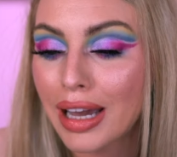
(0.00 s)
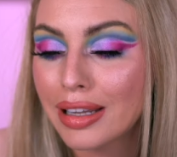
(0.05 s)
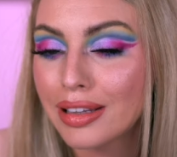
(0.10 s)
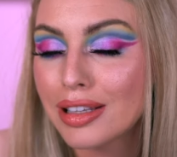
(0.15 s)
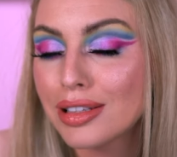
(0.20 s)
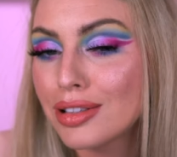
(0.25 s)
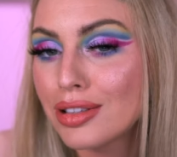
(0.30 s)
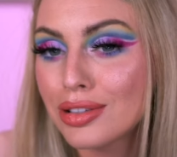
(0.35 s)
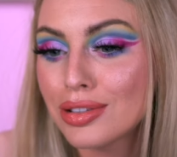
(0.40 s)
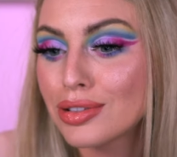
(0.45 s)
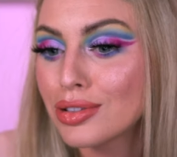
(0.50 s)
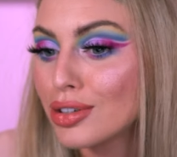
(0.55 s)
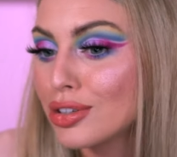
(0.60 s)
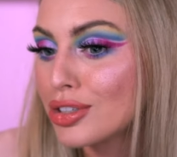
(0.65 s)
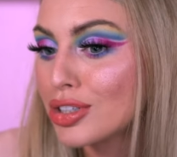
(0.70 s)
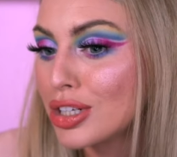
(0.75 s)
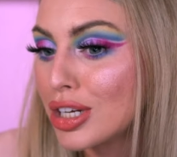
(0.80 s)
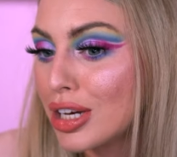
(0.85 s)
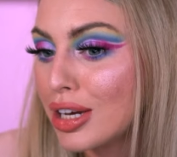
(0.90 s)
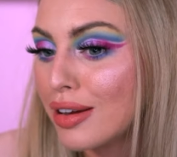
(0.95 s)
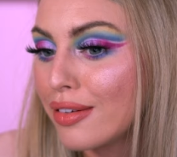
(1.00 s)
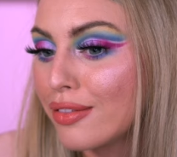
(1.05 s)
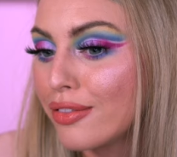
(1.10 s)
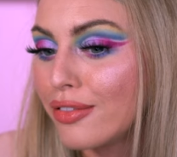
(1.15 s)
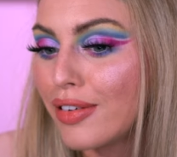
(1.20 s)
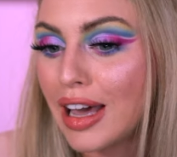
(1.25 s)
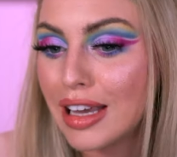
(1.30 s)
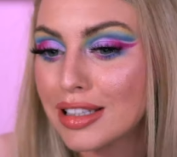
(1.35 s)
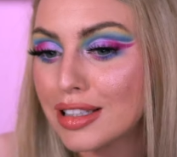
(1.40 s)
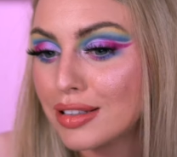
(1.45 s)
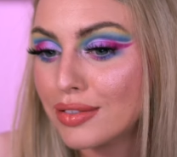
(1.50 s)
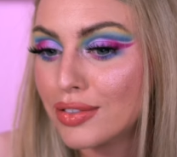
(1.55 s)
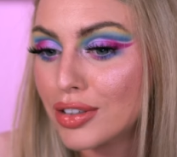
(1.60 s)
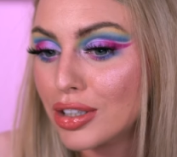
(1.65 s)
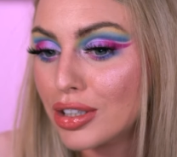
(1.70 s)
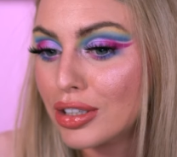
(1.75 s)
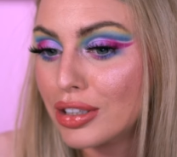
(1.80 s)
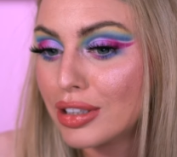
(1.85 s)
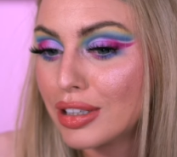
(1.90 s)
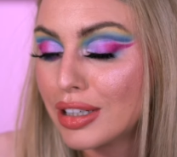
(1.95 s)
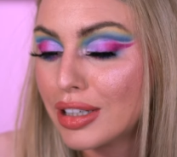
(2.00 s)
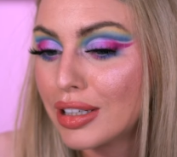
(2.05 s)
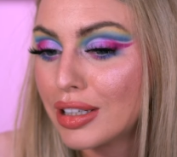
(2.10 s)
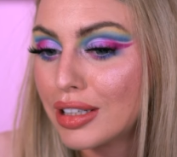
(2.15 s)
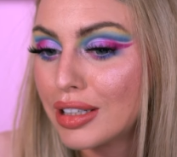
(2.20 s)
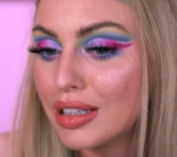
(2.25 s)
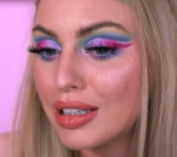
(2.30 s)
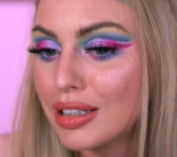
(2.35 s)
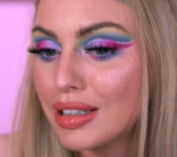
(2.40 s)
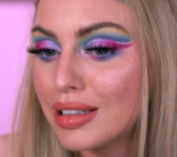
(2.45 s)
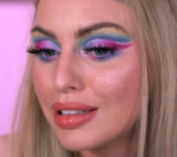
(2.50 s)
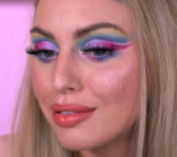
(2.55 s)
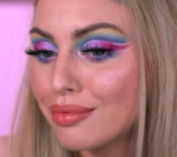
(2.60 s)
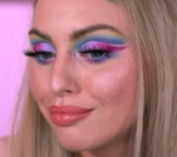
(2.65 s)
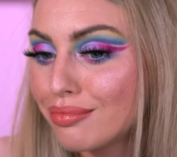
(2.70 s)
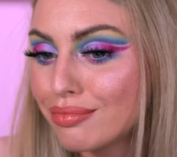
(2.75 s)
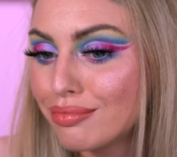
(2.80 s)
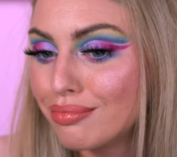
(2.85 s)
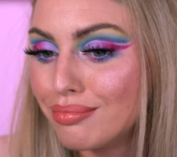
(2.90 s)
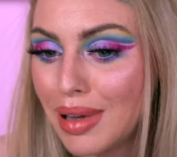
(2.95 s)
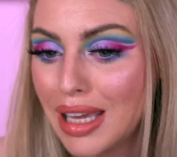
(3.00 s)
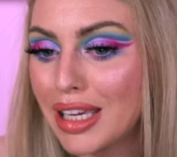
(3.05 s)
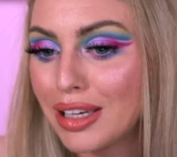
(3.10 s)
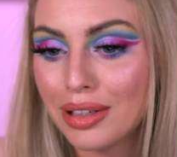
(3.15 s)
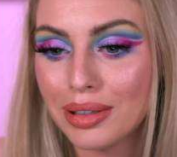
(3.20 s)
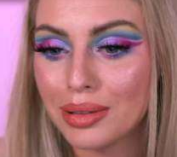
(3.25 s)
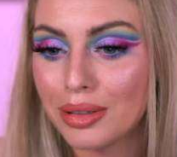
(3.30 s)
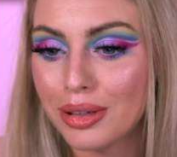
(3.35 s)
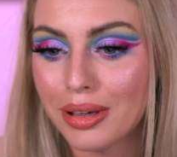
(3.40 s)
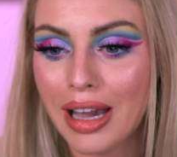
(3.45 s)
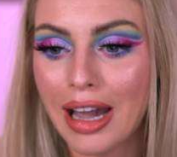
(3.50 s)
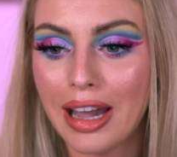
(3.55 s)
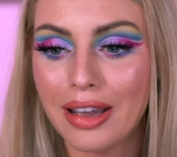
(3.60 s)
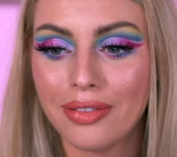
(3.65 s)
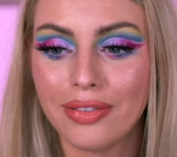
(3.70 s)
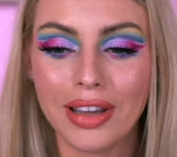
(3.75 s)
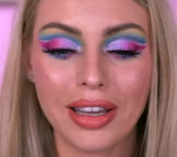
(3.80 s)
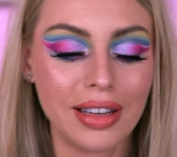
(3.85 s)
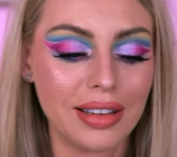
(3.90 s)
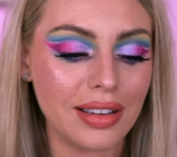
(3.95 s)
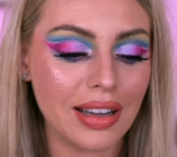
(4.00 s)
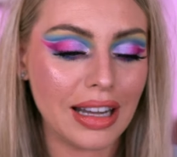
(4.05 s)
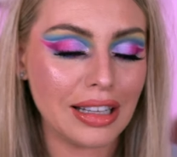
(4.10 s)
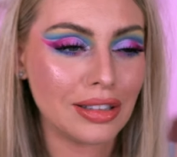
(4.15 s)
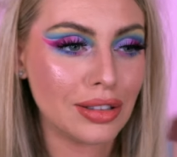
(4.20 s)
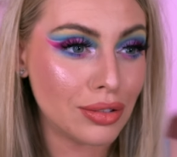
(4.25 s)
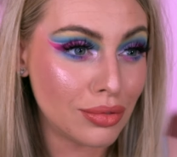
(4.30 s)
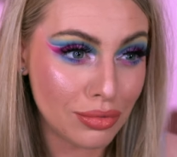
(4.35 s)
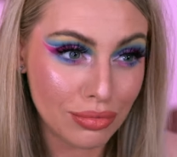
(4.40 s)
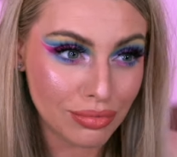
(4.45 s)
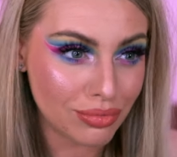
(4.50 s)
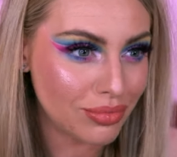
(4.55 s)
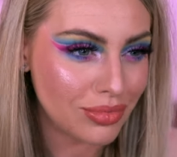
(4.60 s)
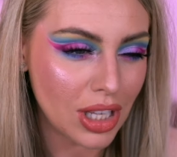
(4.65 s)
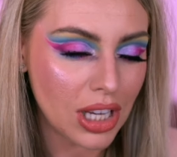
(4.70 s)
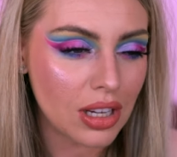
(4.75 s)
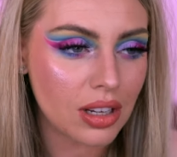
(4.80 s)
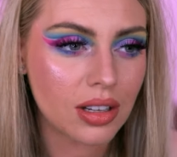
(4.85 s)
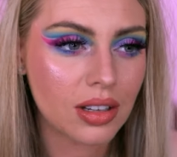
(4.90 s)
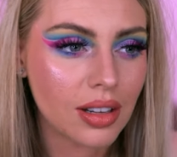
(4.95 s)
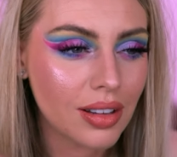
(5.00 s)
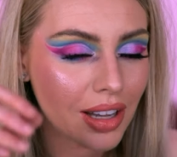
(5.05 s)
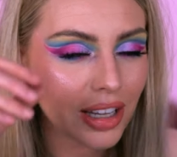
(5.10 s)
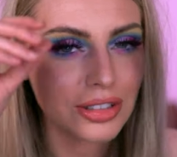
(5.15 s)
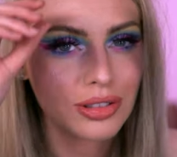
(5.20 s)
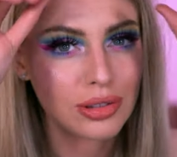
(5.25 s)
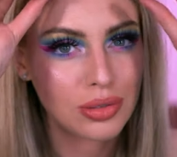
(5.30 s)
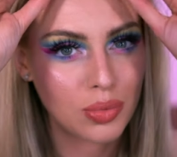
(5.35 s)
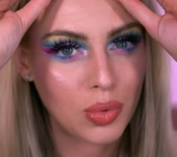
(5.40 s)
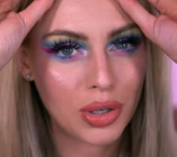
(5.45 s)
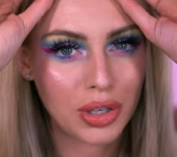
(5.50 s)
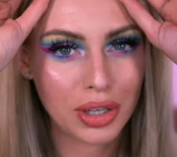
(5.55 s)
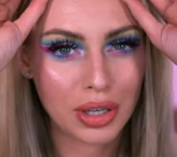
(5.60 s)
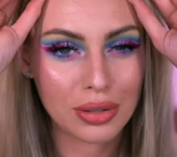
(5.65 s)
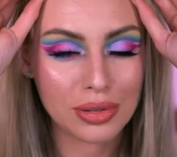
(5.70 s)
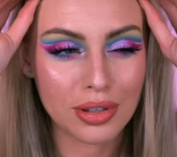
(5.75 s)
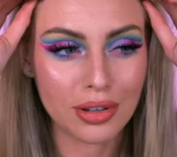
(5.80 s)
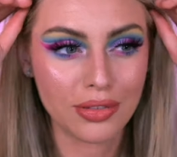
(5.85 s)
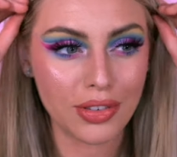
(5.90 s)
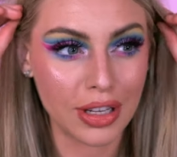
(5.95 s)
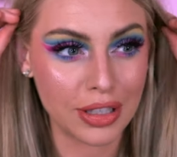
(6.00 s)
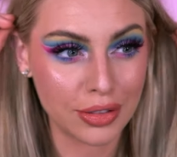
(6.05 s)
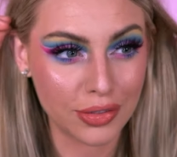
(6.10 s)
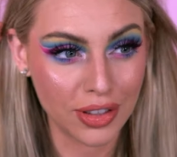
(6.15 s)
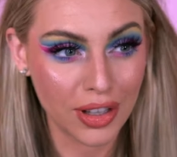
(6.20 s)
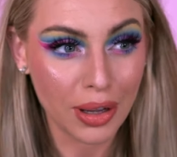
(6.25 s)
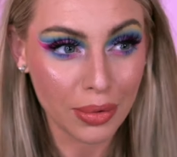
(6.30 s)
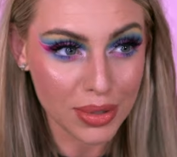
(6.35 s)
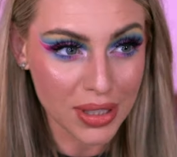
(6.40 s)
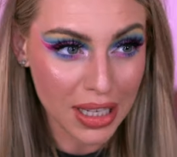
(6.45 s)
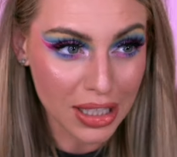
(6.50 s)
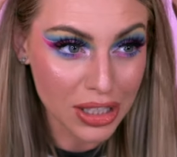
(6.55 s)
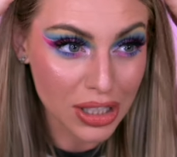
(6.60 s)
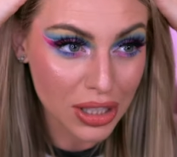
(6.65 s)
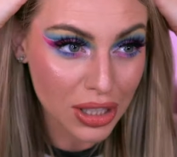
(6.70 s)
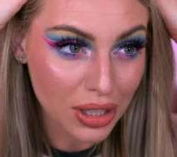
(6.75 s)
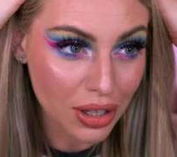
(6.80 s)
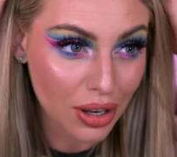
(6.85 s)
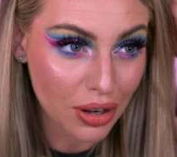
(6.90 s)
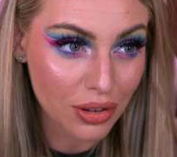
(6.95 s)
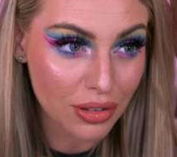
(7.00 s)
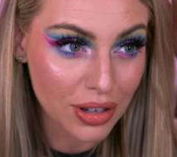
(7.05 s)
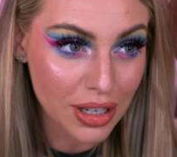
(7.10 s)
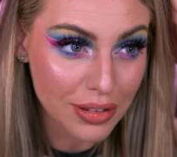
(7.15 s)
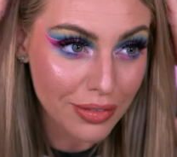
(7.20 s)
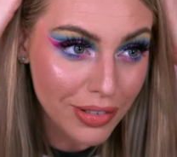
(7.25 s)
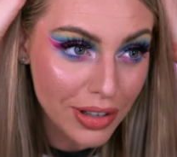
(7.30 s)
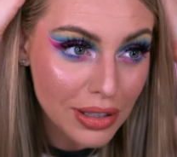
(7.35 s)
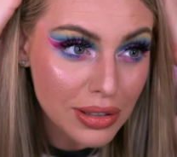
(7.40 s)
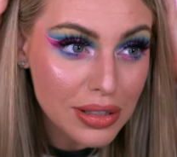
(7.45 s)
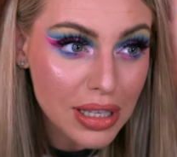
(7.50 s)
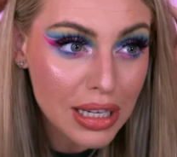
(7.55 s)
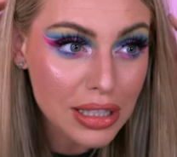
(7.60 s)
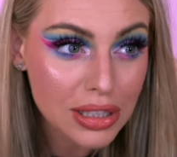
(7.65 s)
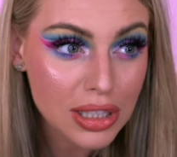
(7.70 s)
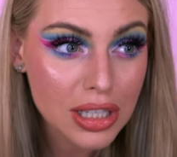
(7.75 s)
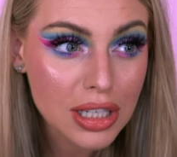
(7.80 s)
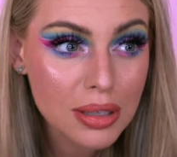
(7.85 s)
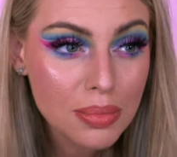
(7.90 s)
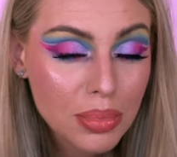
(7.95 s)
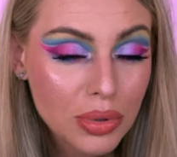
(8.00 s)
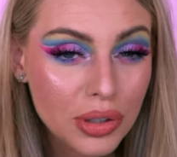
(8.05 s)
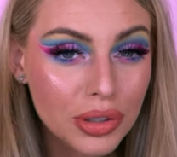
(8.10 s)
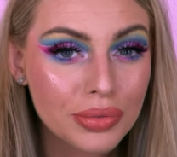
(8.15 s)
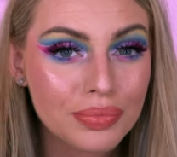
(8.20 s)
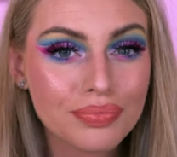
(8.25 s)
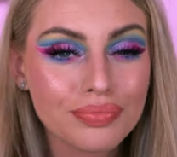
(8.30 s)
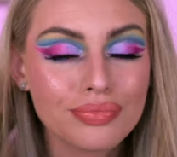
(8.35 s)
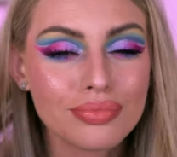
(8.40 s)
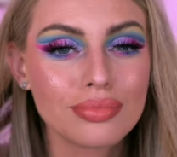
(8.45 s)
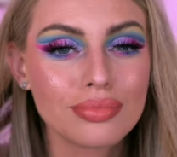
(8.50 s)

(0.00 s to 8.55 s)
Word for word: and this is such a festival makeup look, I think. I just want to go to a festival. I was actually going to go Creamfields last year, but